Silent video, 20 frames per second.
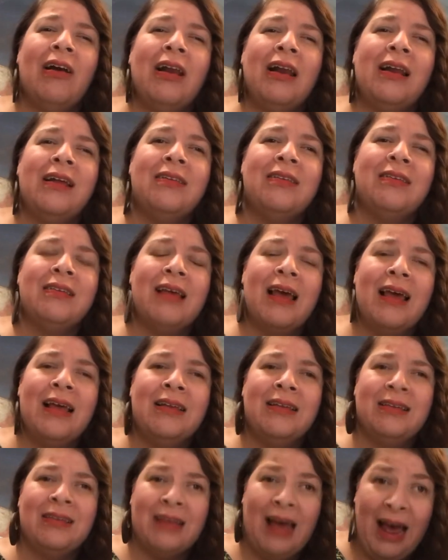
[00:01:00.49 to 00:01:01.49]
And
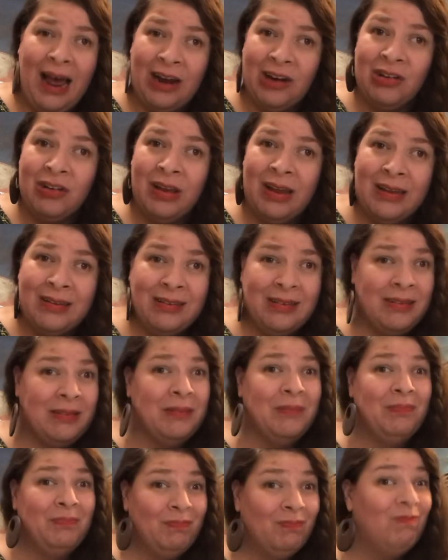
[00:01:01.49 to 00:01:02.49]
it's
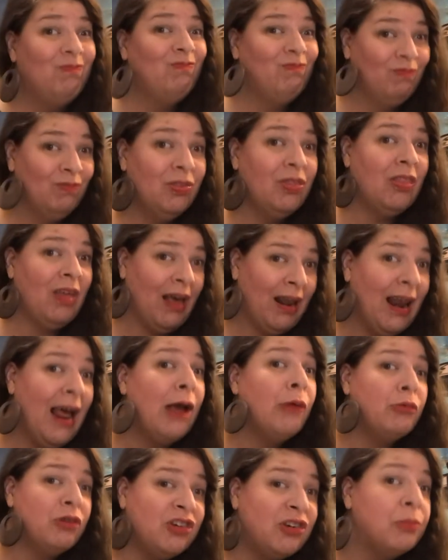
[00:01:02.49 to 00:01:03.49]
that
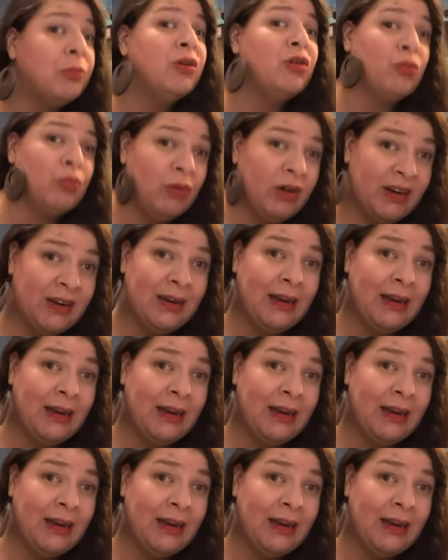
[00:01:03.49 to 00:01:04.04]
language it was written